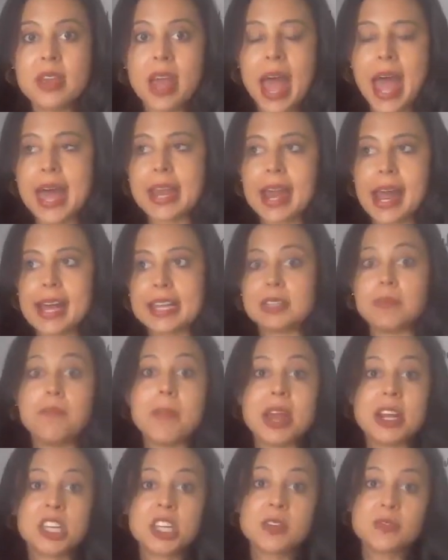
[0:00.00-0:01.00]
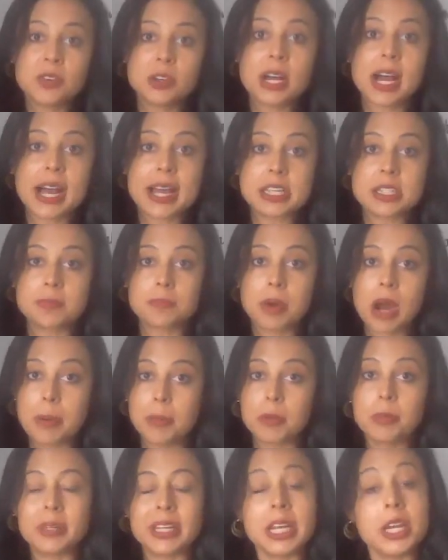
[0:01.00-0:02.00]
And as many of you guys
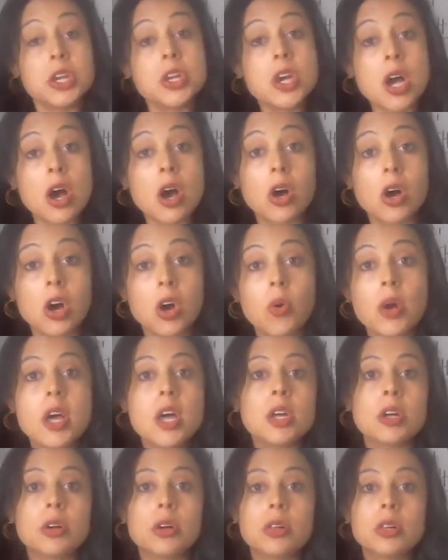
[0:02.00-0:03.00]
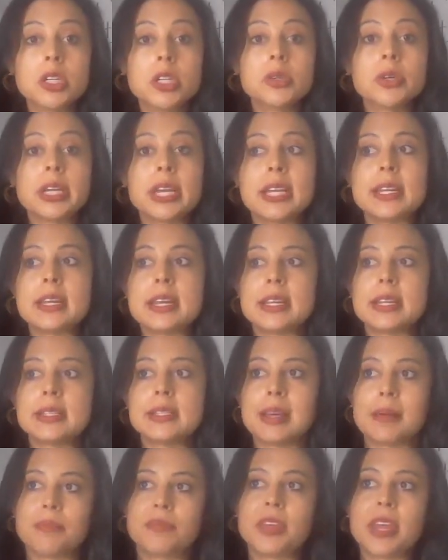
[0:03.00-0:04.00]
probably know, gluten is
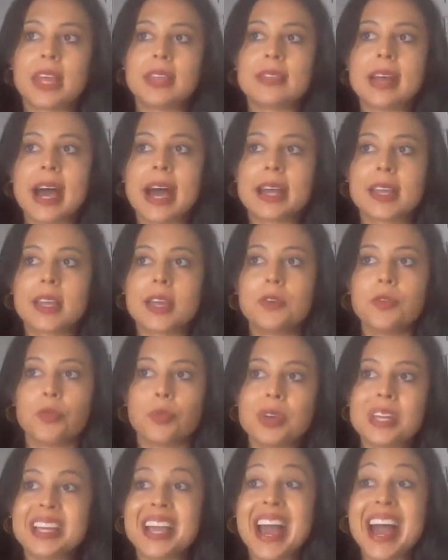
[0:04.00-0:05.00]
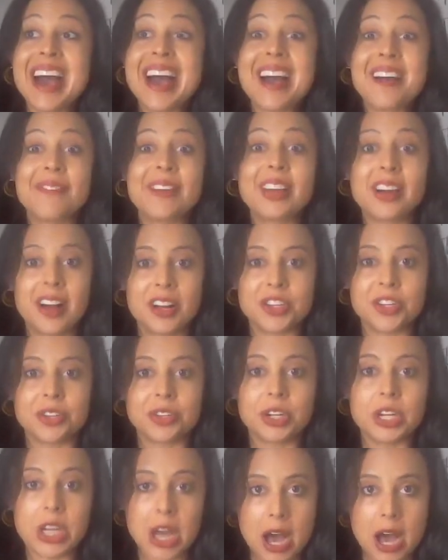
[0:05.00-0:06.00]
something that can wreak havoc on
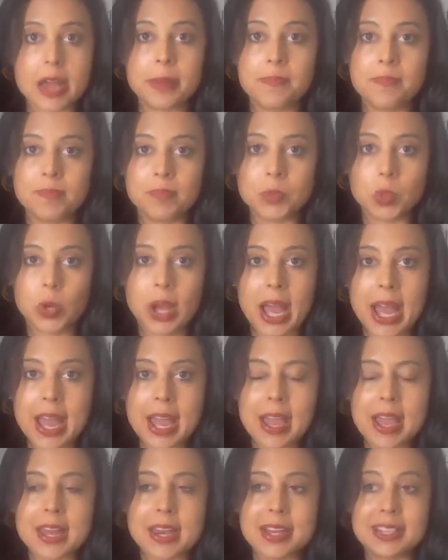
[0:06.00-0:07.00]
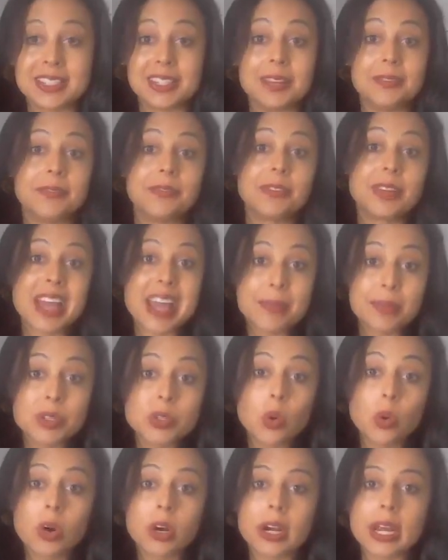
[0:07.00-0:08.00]
your gut. Okay, it is an
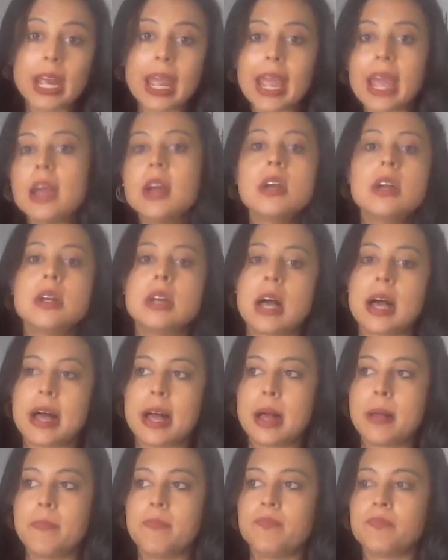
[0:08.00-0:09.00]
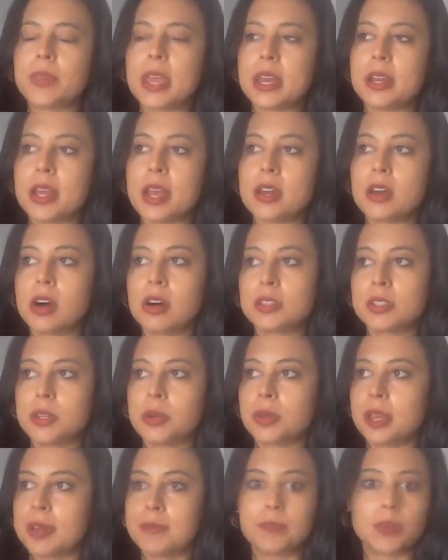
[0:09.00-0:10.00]
inflammatory, um, and it
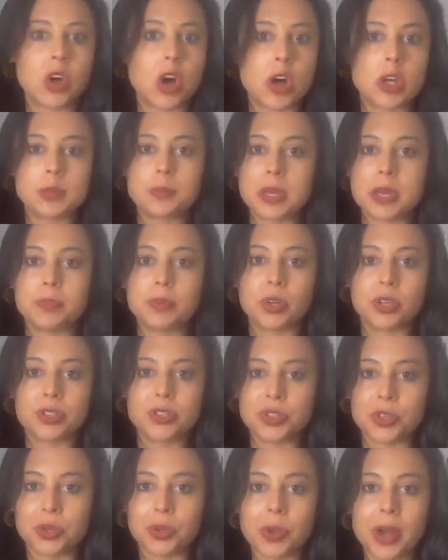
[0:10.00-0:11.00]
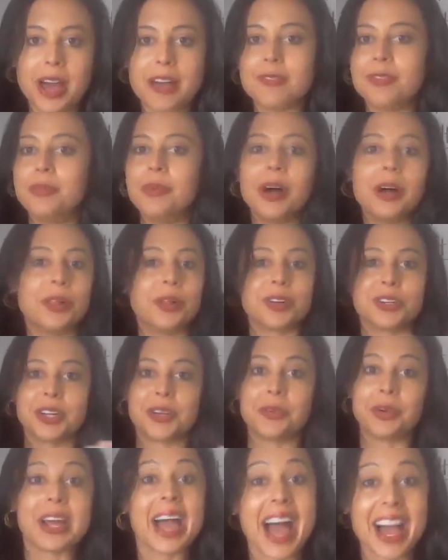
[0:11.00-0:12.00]
also can cause people to have
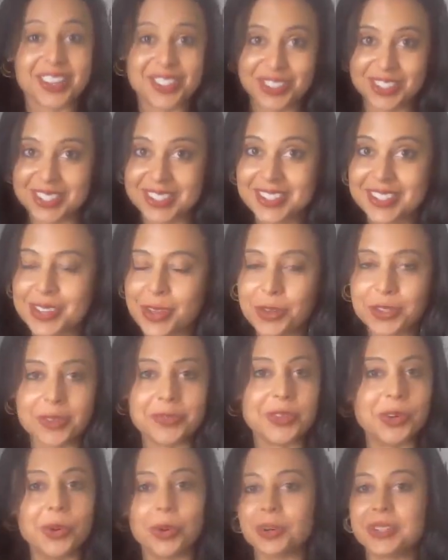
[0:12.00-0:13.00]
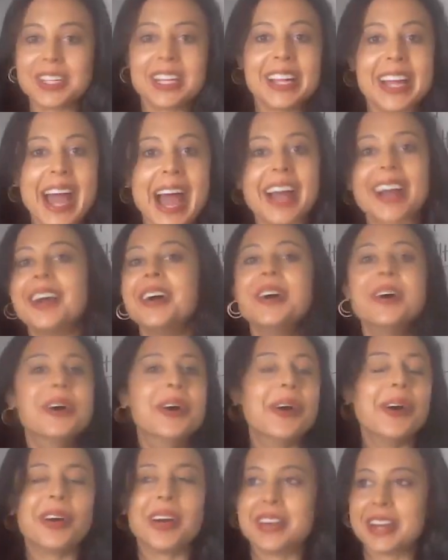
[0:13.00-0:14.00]
allergic reactions. Those of you who are celiac
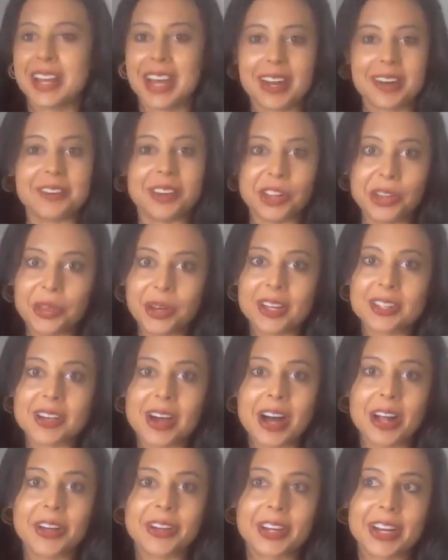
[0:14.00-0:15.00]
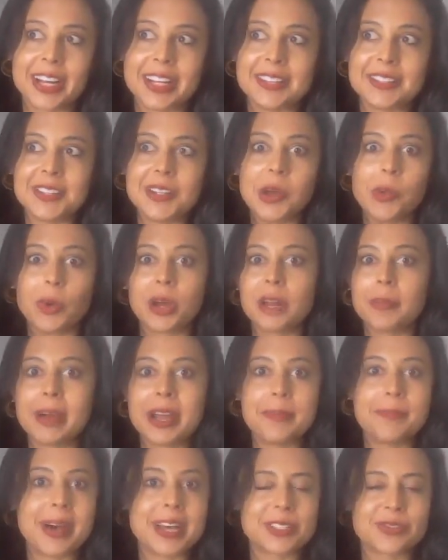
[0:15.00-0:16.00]
or any kind of gluten intolerance, you know, one of
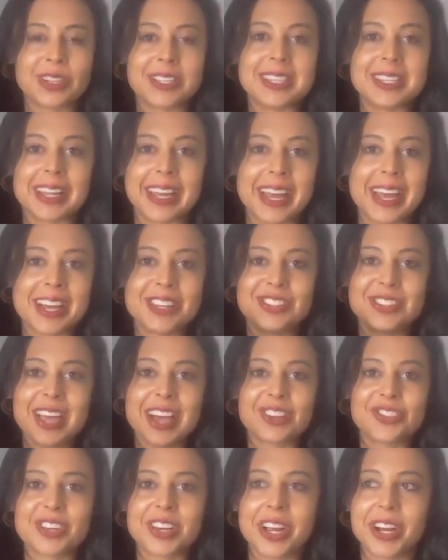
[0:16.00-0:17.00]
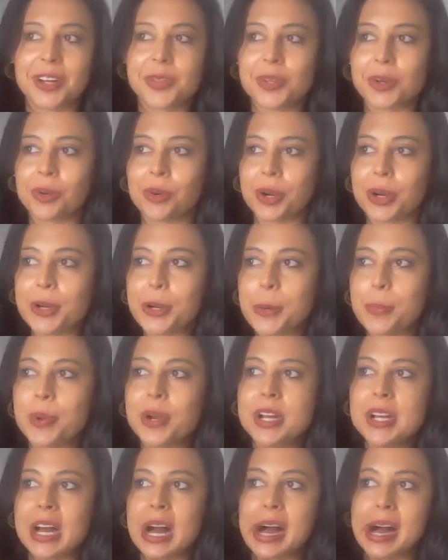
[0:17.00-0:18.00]
my best friends, Leah, she's actually here in the group.
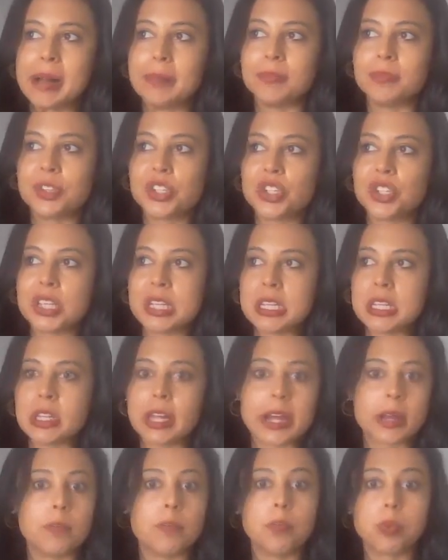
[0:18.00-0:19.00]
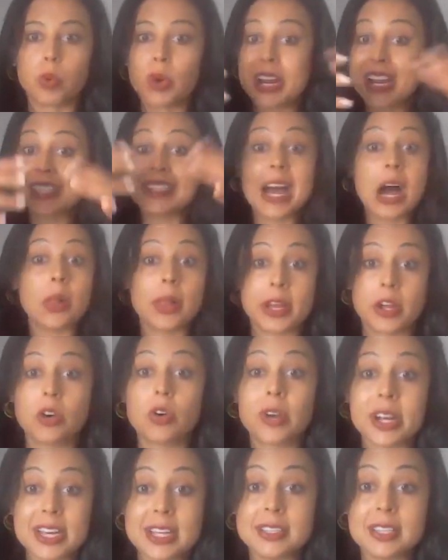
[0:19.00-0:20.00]
Um, she like breaks out like
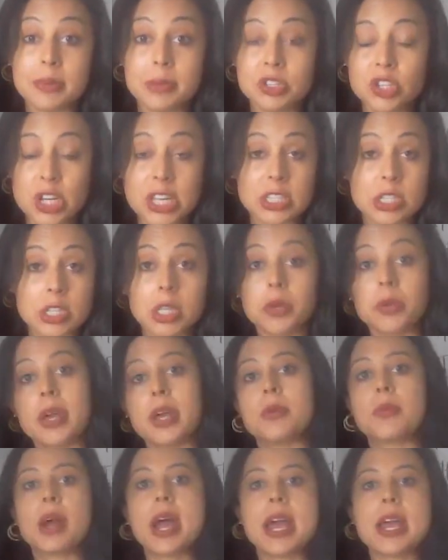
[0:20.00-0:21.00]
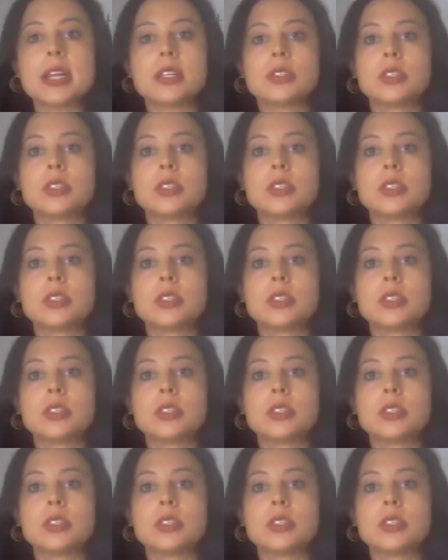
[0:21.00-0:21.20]
crazy when she eats gluten, right?